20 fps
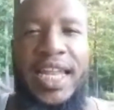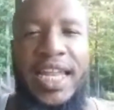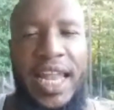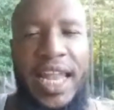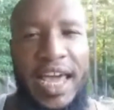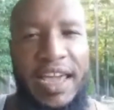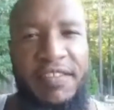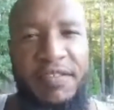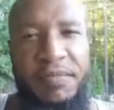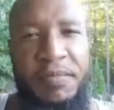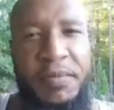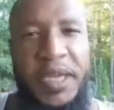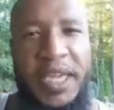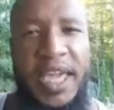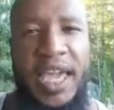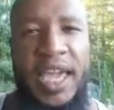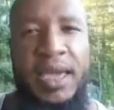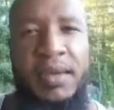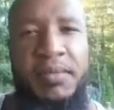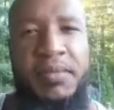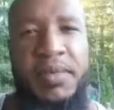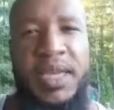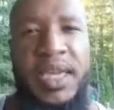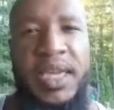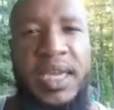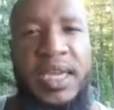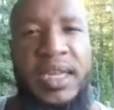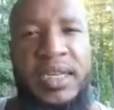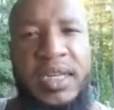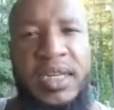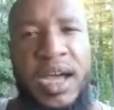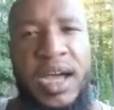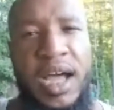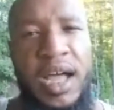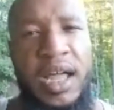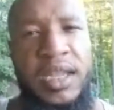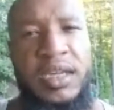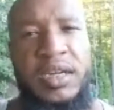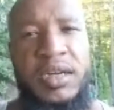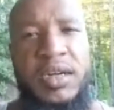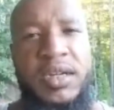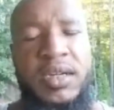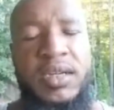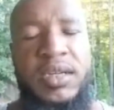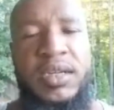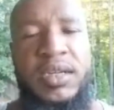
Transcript: life became in color